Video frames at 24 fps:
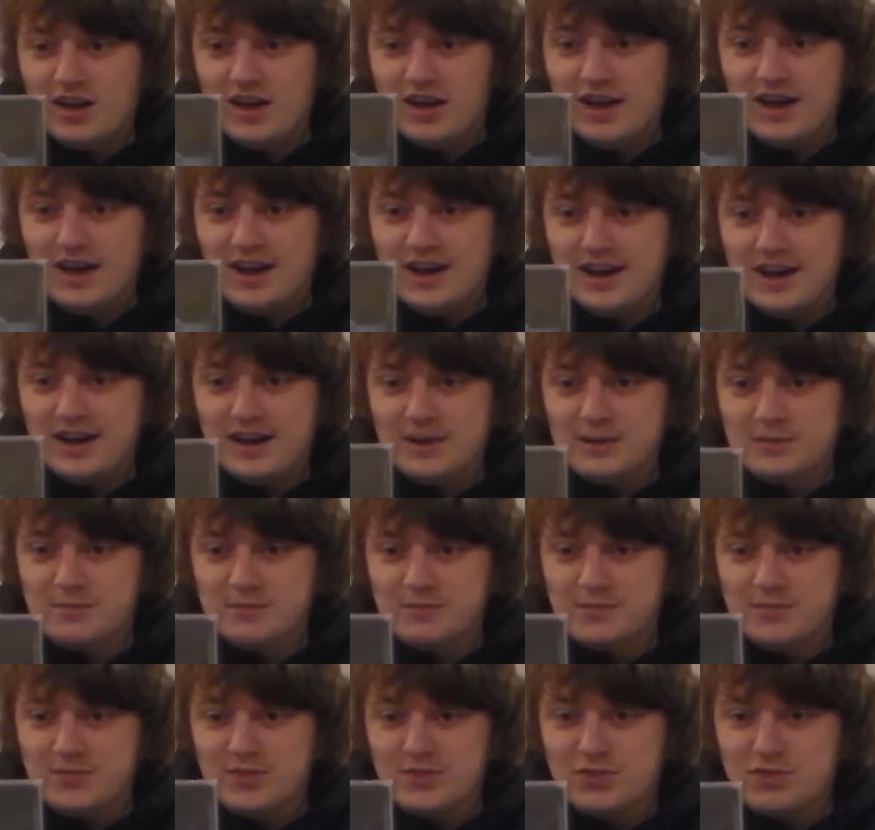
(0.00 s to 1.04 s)

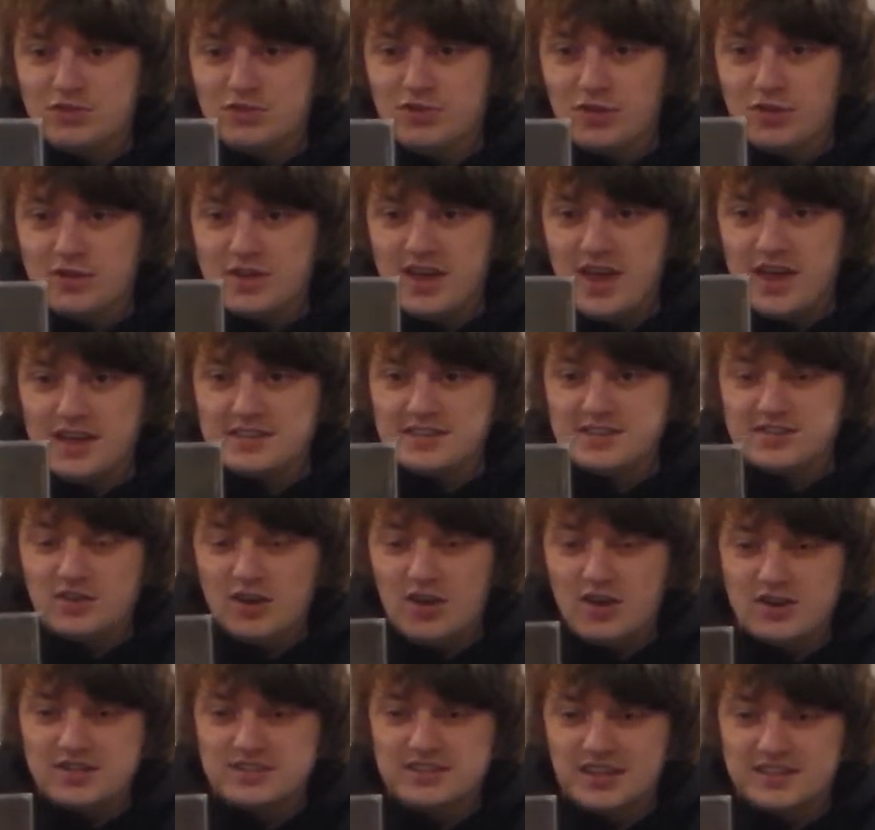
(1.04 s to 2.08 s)
38
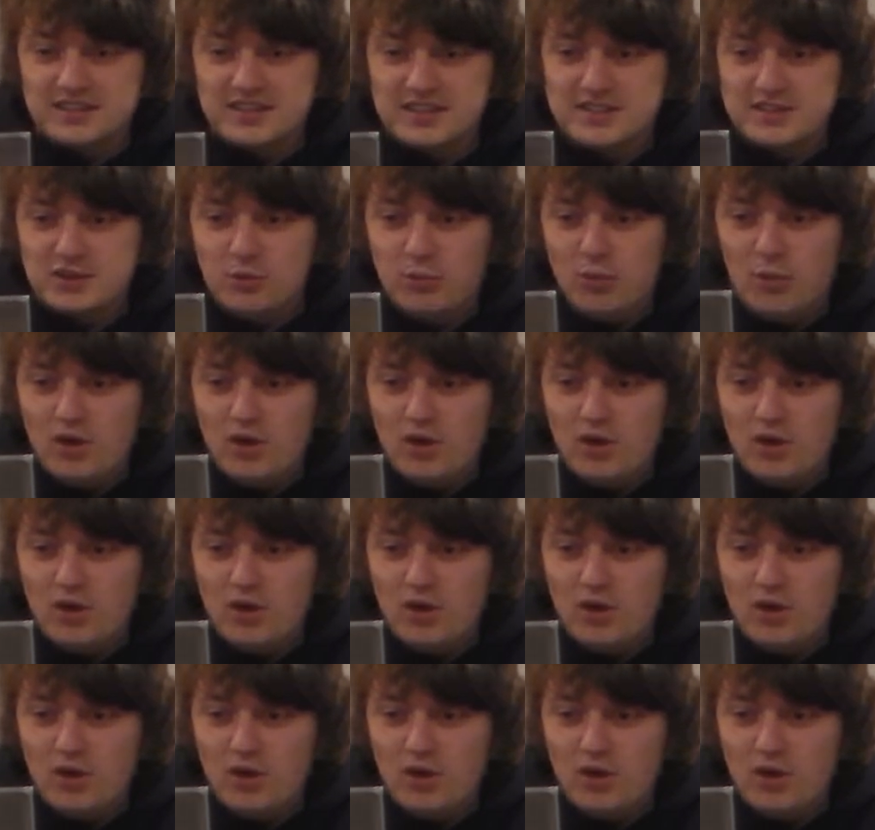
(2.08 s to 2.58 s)
songs on disc